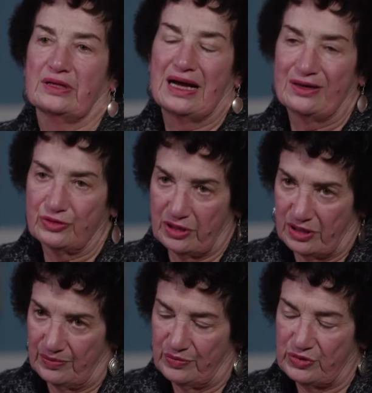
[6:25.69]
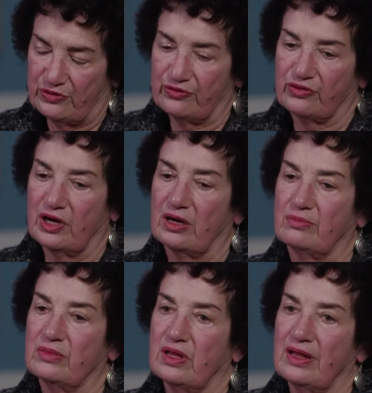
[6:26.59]
outcomes
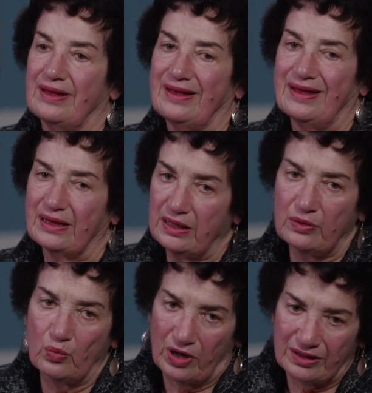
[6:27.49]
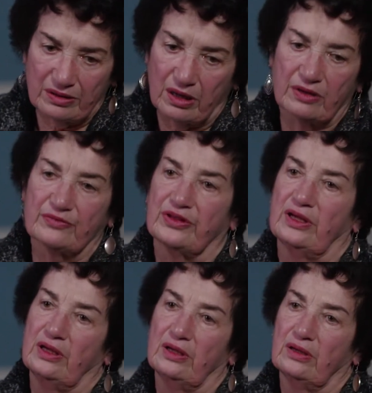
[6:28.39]
from any one of
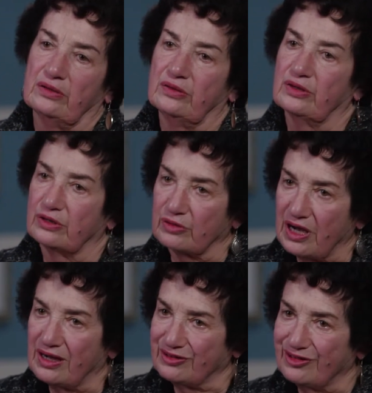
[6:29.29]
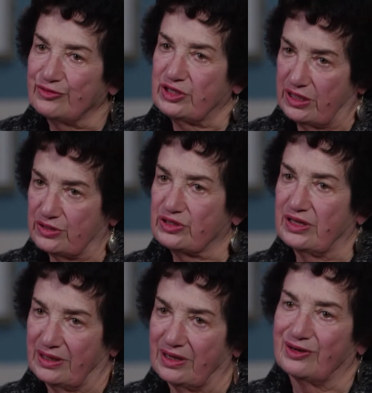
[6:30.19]
the neurocognitive tests
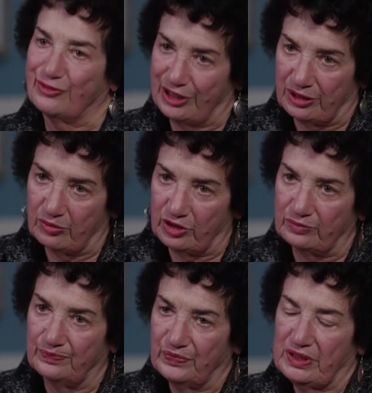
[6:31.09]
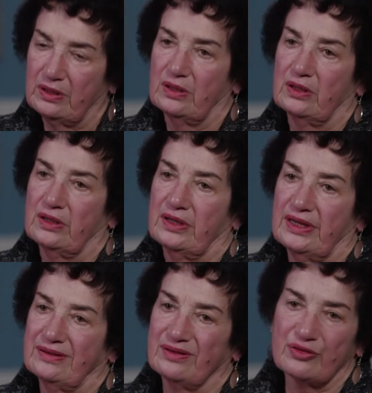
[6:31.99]
that are available.
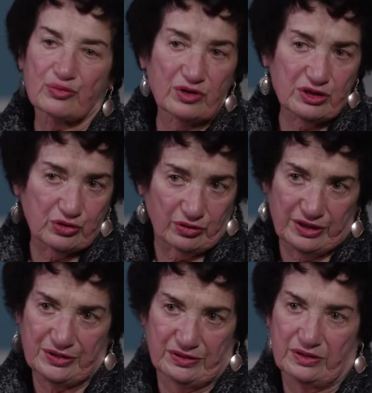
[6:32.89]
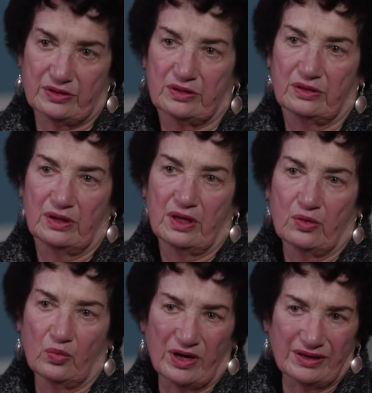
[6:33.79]
And there are three choices.
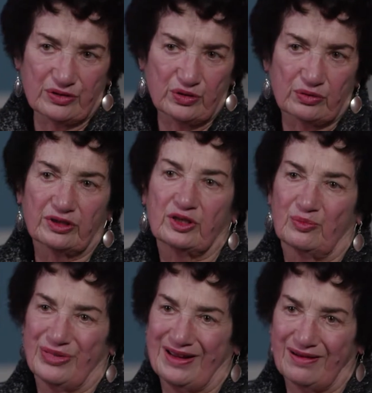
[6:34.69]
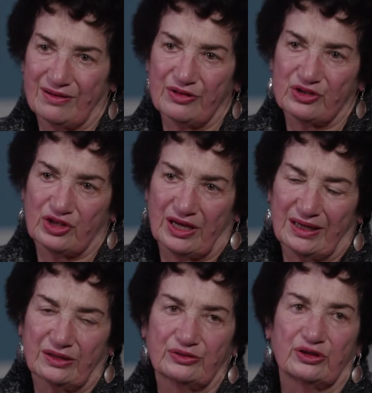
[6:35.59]
One is you can compare the
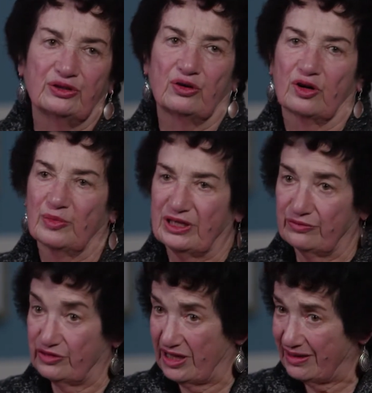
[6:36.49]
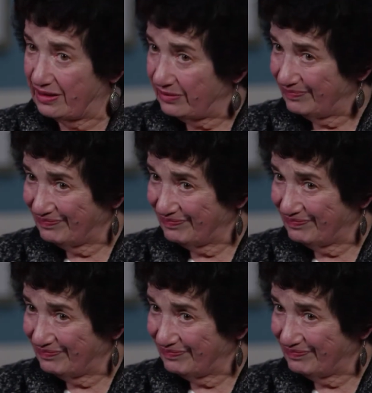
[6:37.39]
child to normative data,